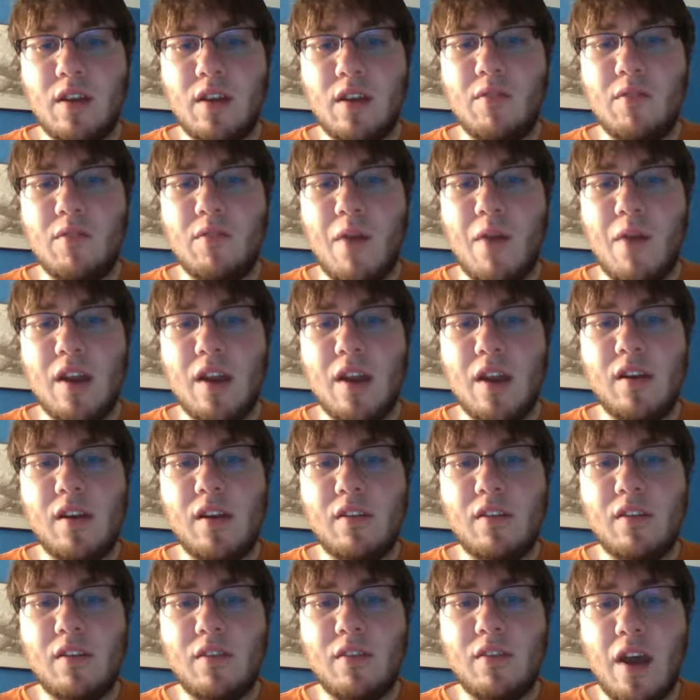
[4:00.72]
in the
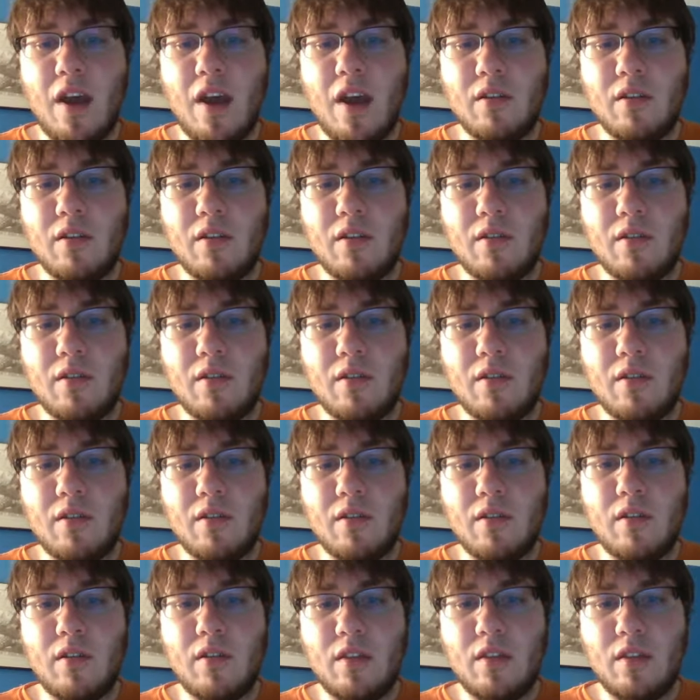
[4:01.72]
widening gyre,
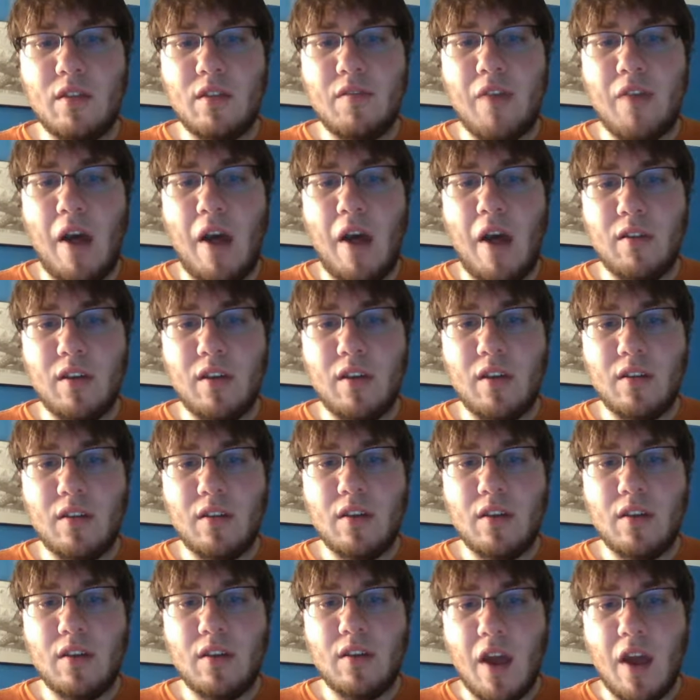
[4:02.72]
the falcon
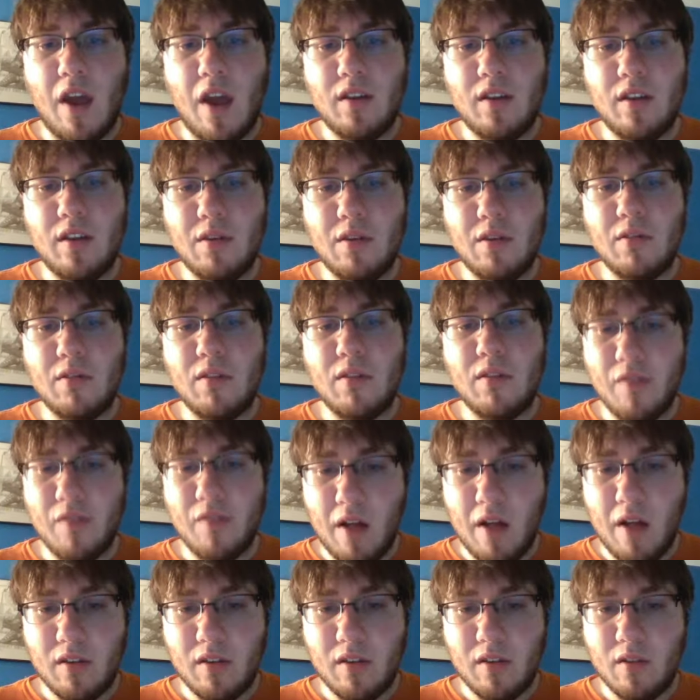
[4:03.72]
cannot hear the
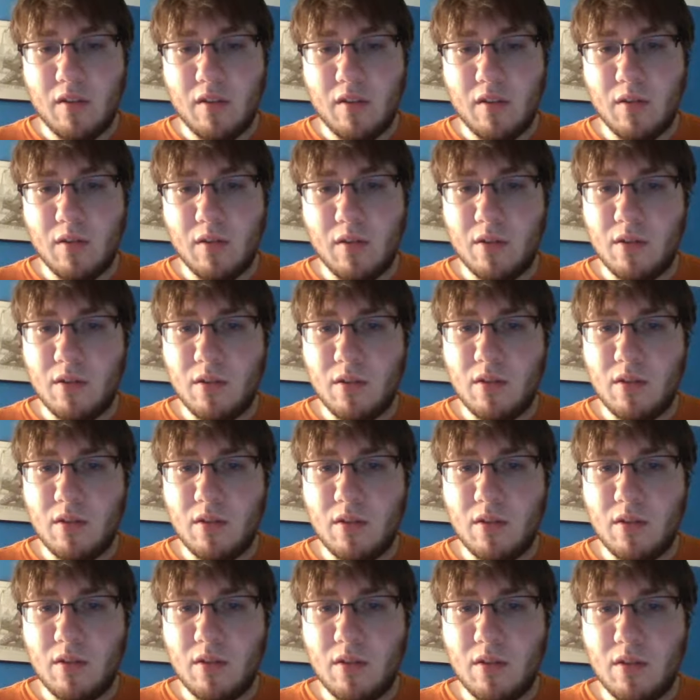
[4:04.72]
falconer.
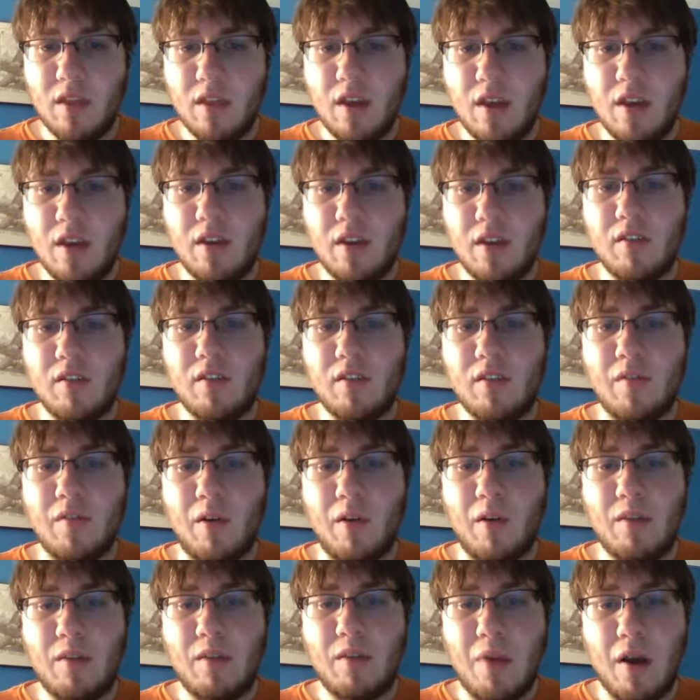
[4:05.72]
Things
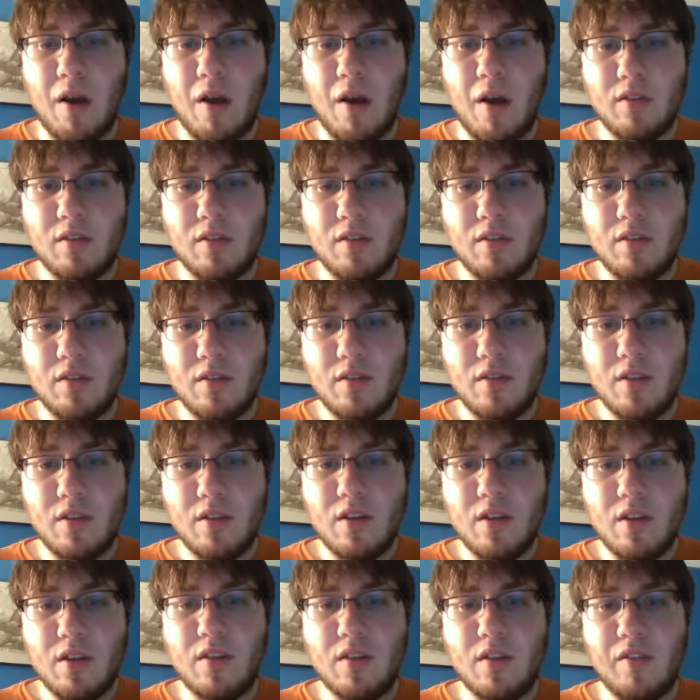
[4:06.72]
fall apart,
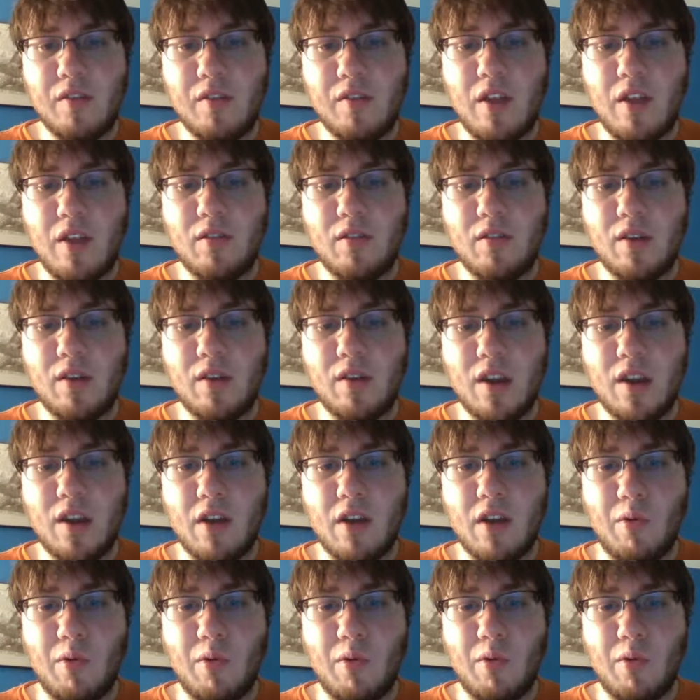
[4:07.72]
the center
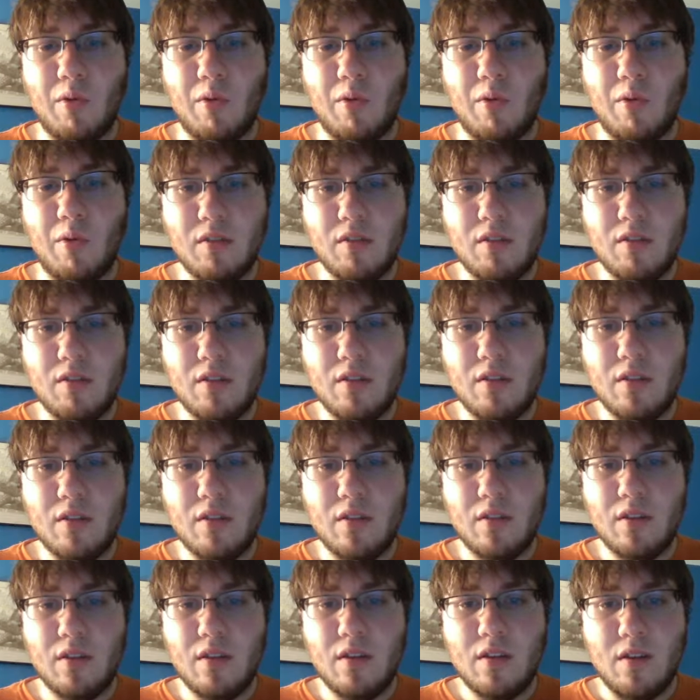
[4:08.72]
cannot hold.
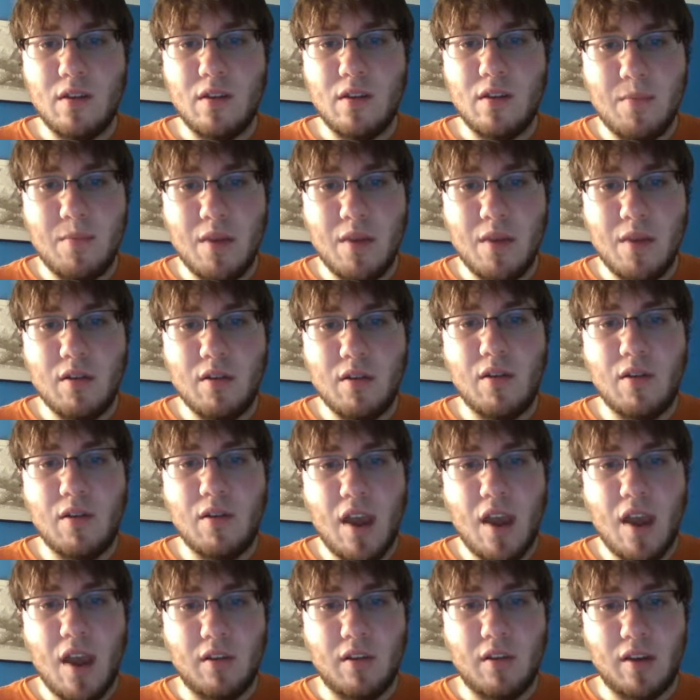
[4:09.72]
Mere
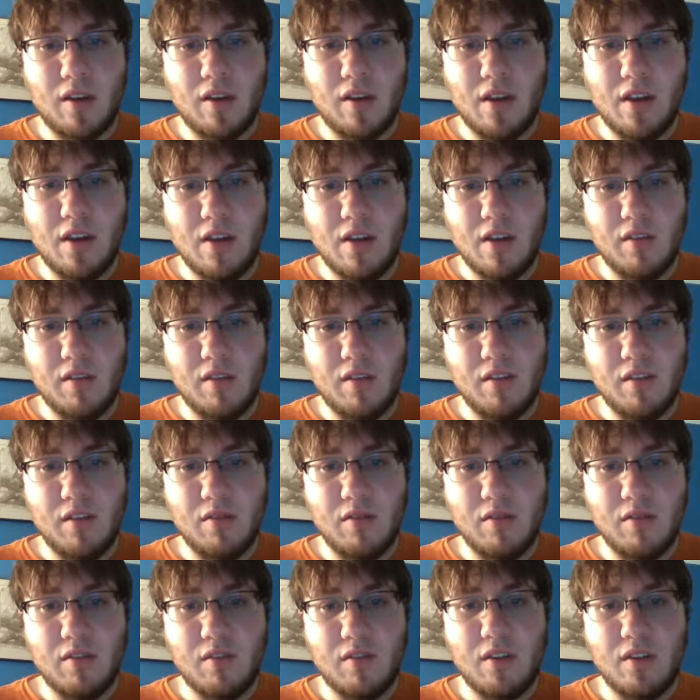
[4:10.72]
anarchy is
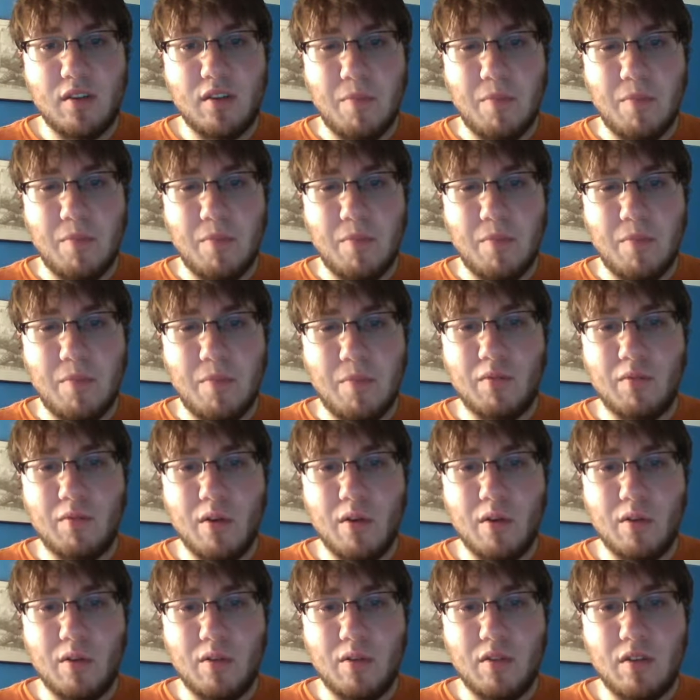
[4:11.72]
loosed upon the
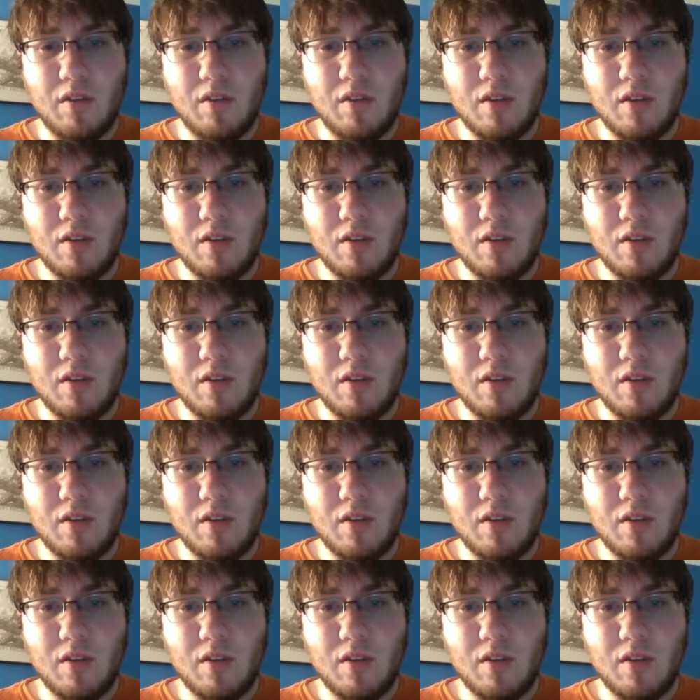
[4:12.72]
world.